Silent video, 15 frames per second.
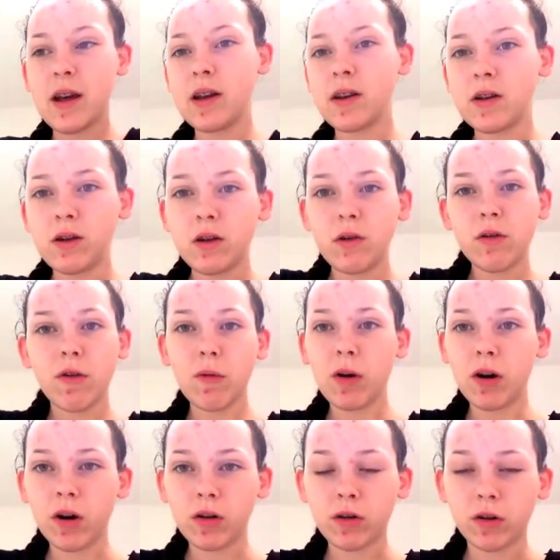I don't know if it
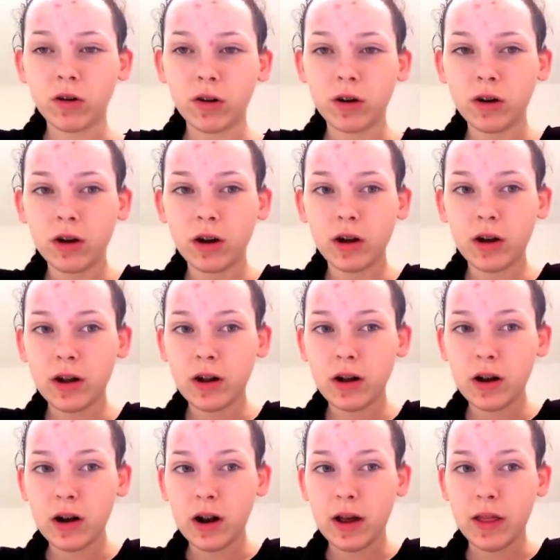works on
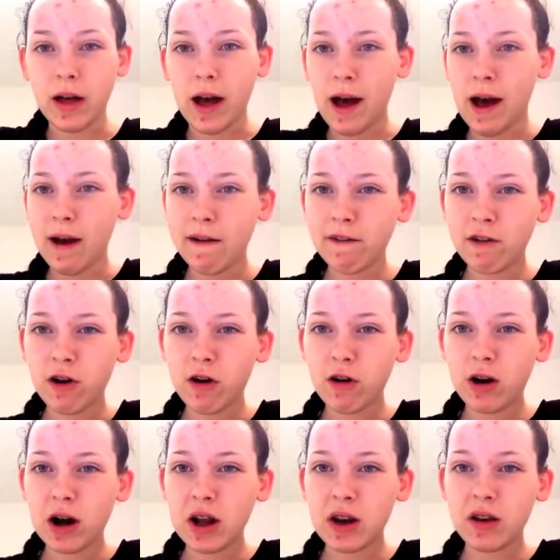like that afro
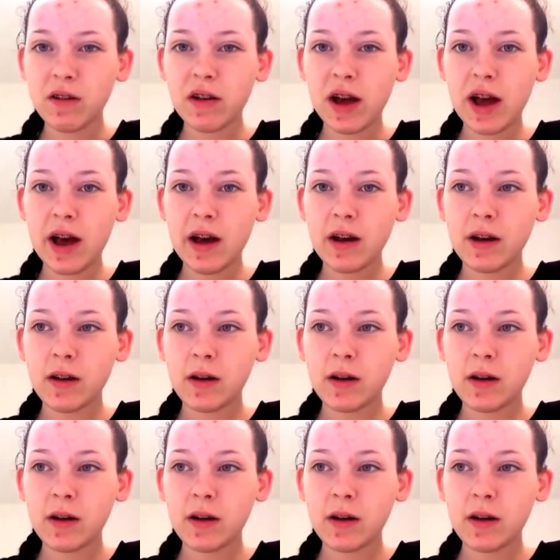kind of hair,